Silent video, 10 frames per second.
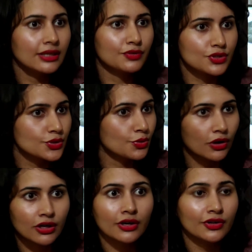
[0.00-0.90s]
If you just
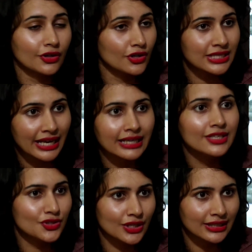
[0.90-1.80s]
walk around across
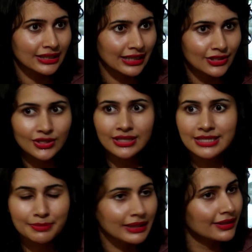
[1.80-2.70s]
any street in the country,
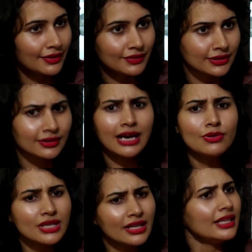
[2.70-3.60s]
there's a baker in every third
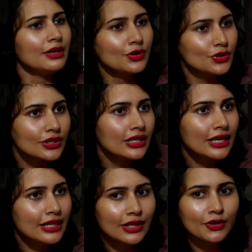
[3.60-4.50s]
house, and
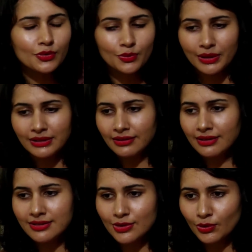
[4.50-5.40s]
whether
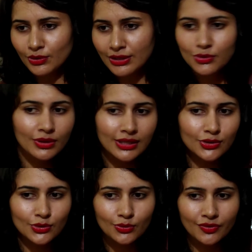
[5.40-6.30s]
it's, you know, they're doing
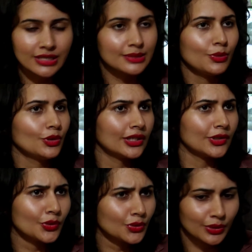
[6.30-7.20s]
it through Facebook,
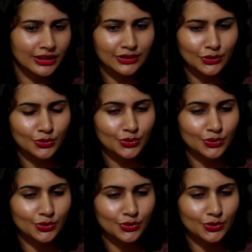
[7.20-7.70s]
they're doing it through